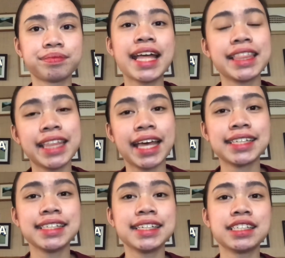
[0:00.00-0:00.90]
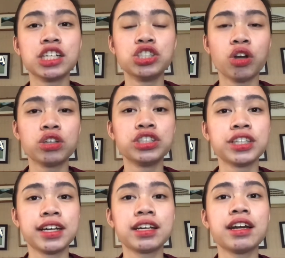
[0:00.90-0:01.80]
Next is the jaw jerk
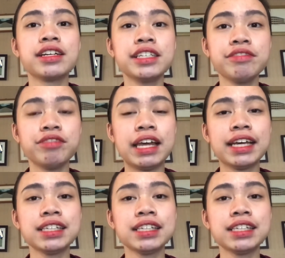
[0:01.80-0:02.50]
reflex.